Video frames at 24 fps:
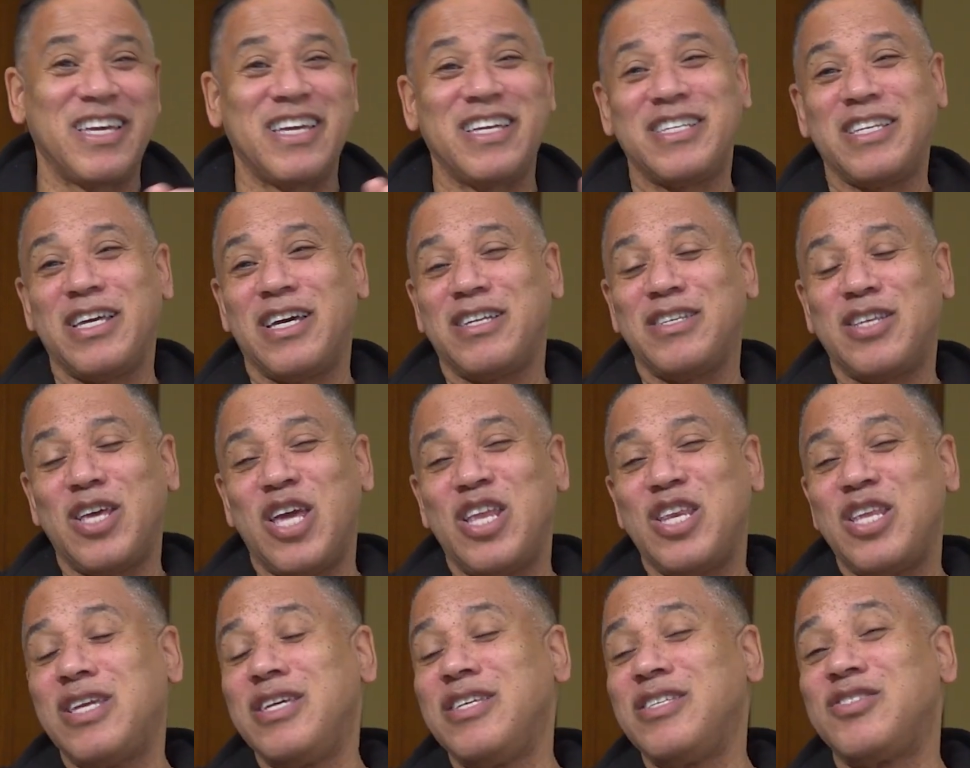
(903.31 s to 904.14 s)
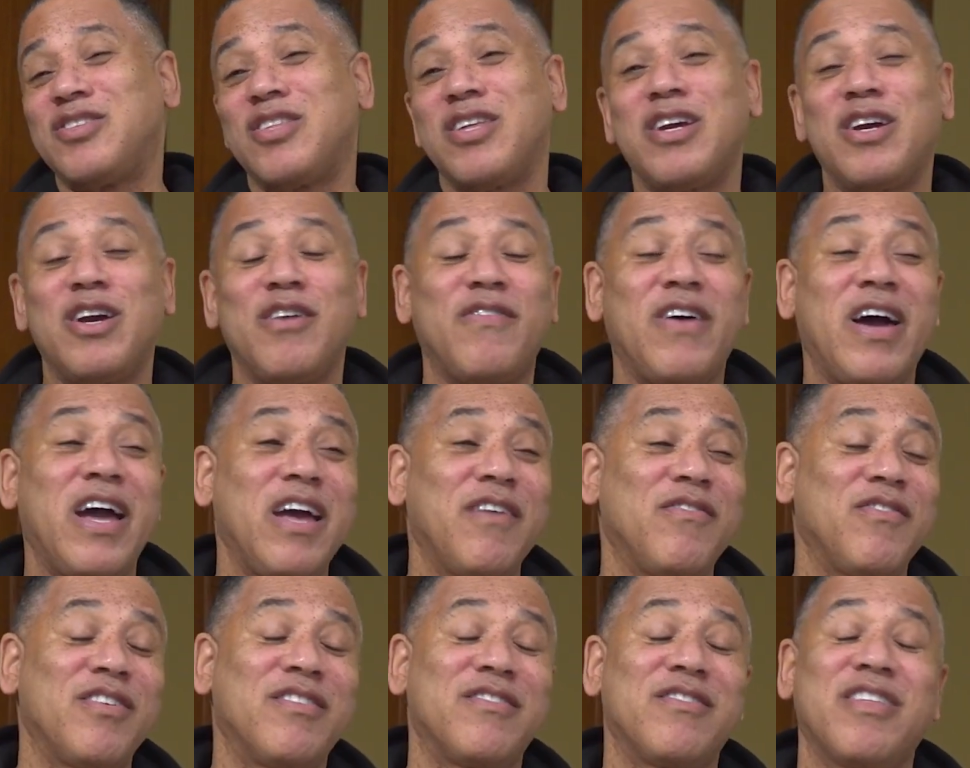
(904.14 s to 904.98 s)
And he's there. If I
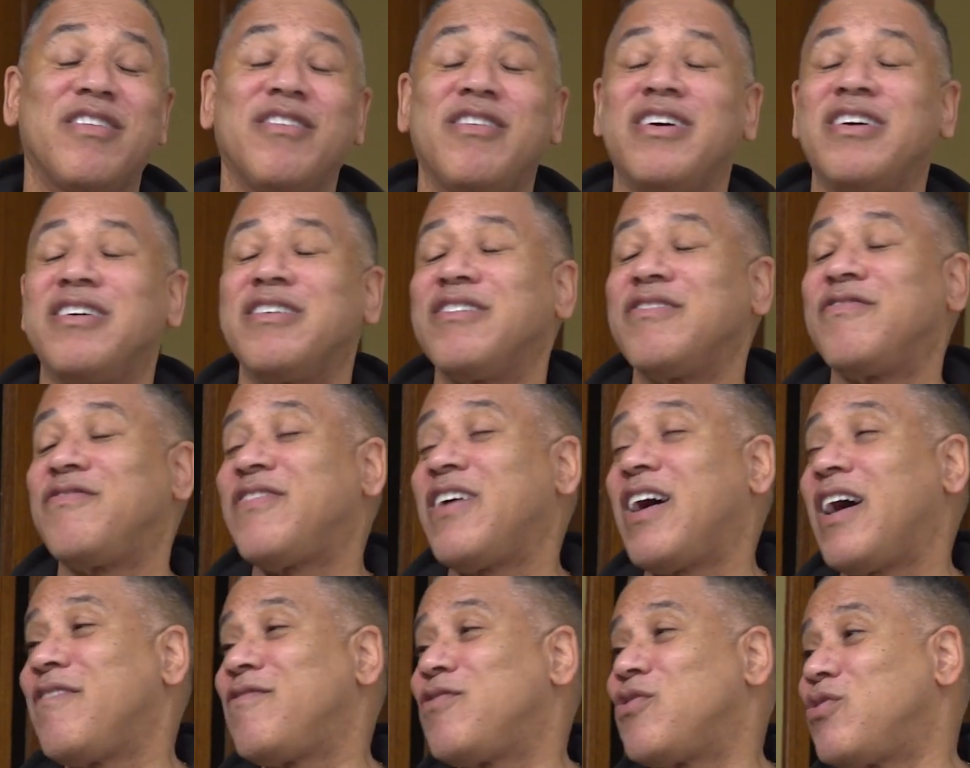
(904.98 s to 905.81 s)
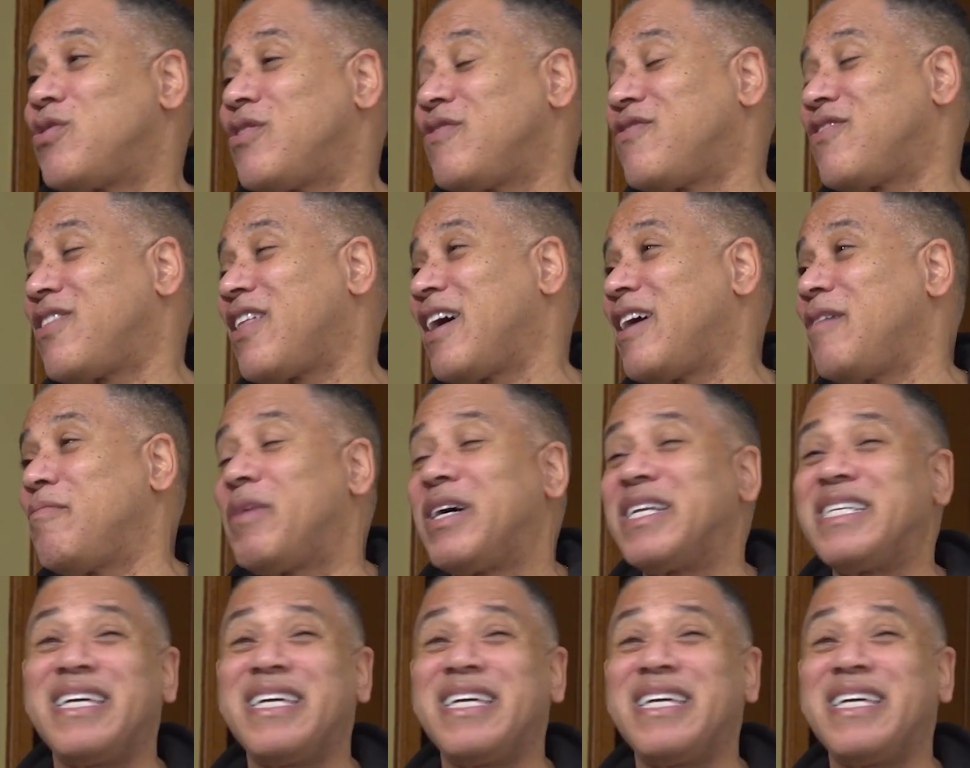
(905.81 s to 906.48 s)
have a 5:30 flight,